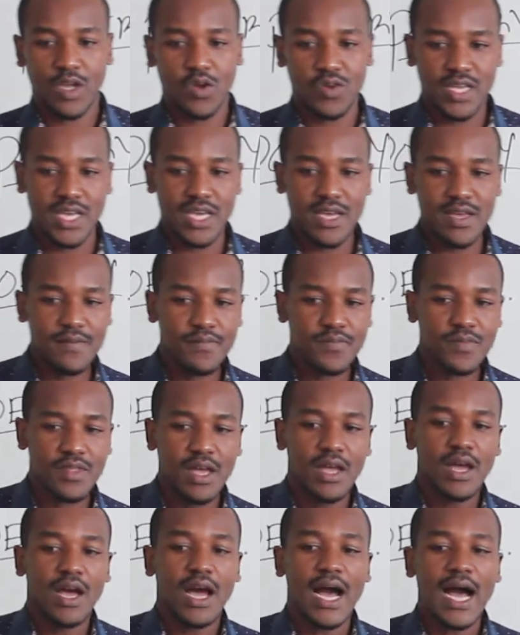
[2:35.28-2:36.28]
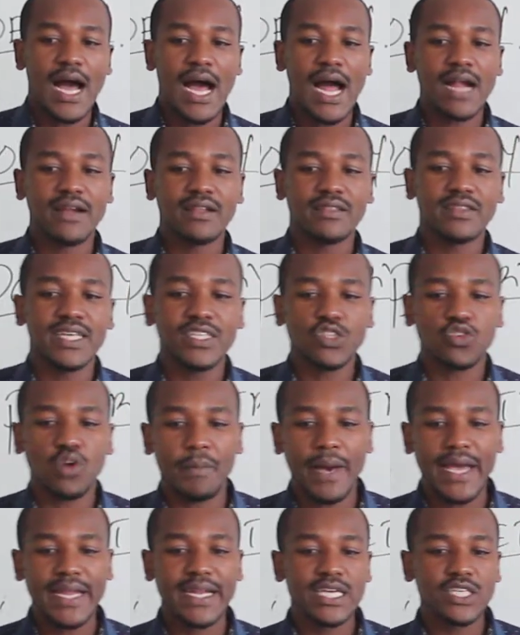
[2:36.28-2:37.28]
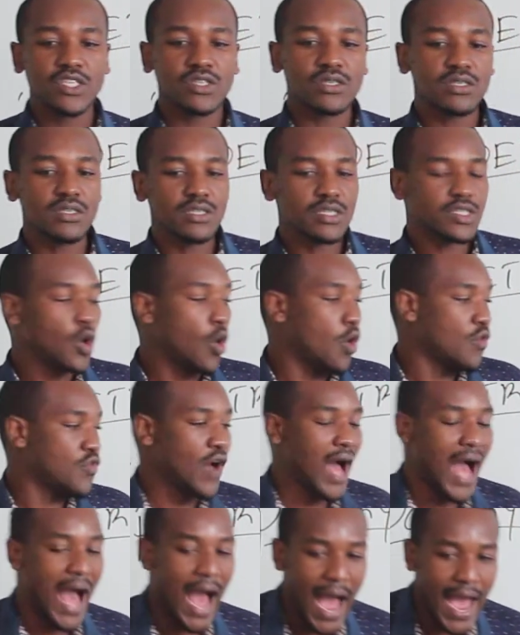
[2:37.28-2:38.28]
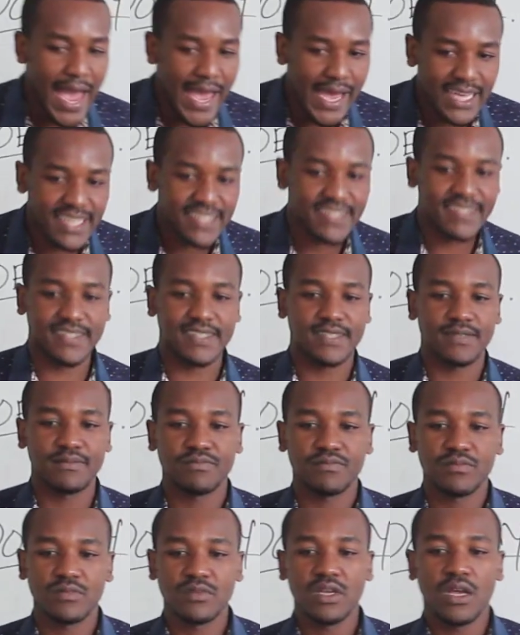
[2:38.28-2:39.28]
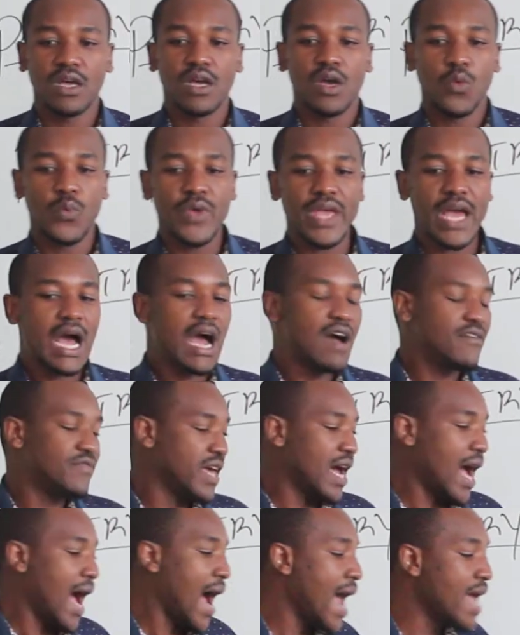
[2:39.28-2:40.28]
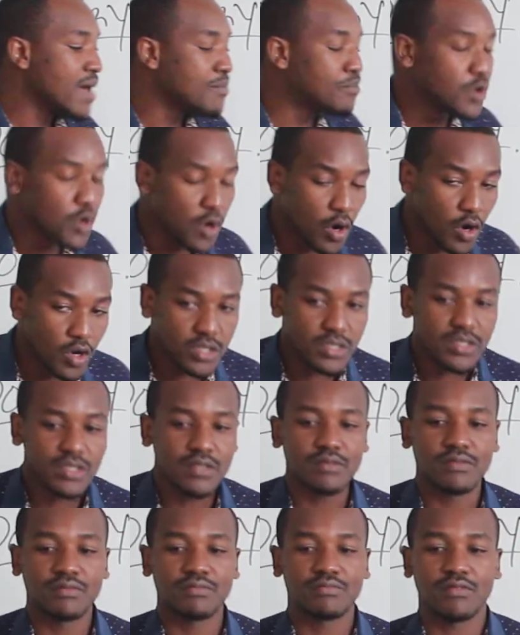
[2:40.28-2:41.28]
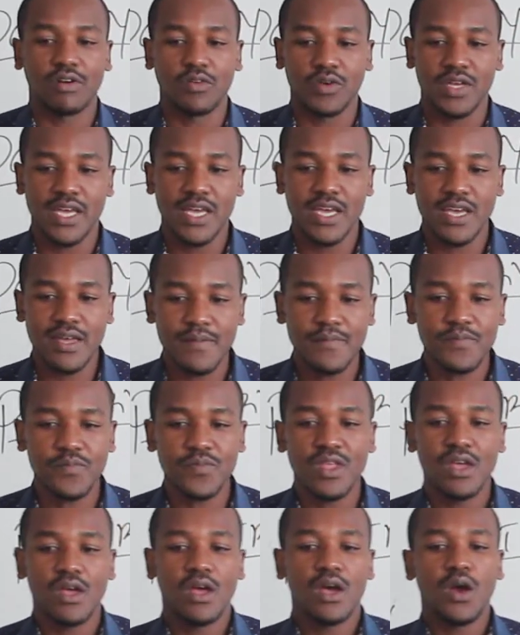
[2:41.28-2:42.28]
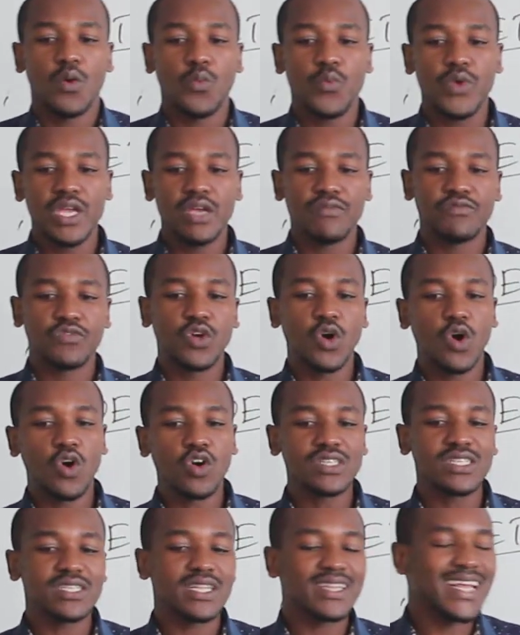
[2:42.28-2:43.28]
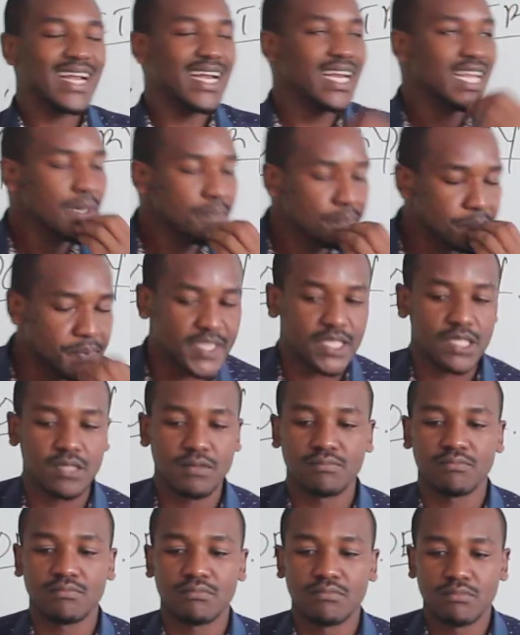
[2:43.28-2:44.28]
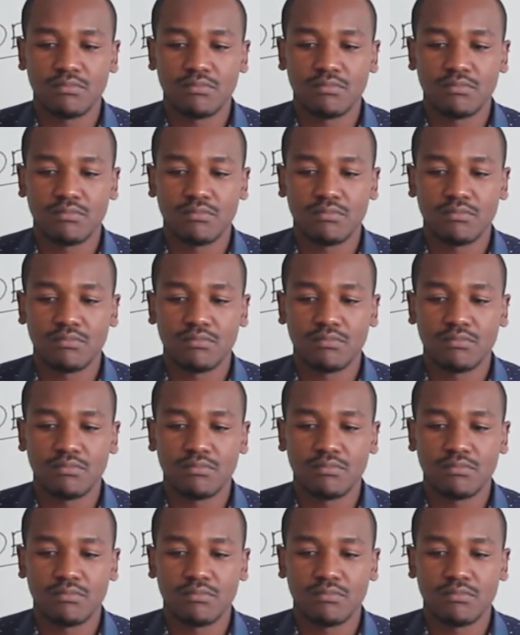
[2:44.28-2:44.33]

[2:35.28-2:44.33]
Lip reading: Okay? And these combinations of eyes, we have the eyebrows, okay? We got the lips,